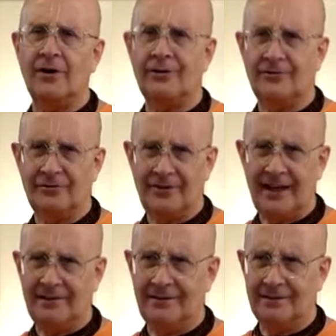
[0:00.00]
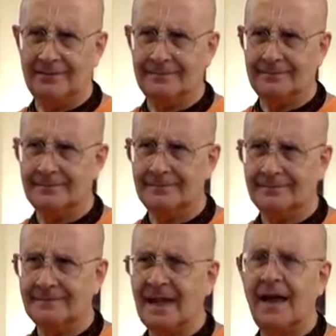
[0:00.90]
understanding.
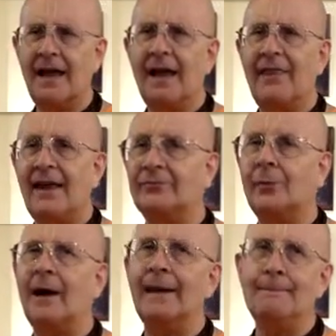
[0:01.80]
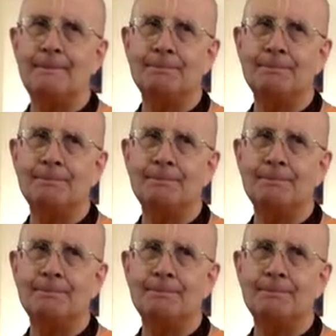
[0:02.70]
That's why